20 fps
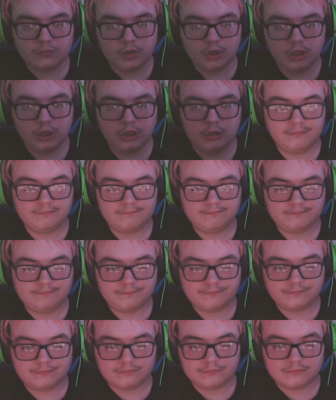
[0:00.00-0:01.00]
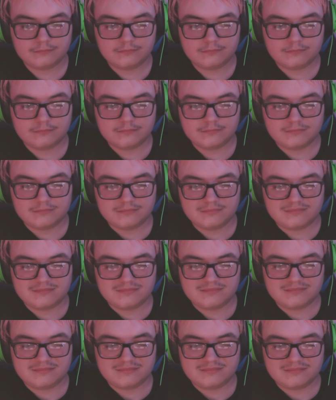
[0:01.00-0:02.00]
Oh. I recreated every
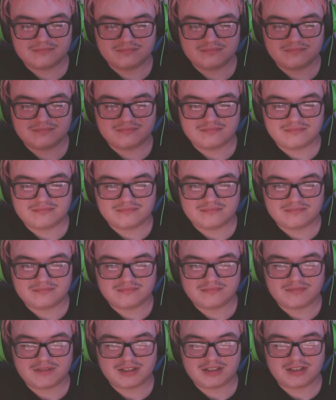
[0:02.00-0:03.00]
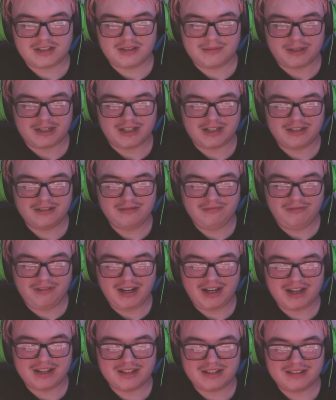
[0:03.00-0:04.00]
single time. Come on, why?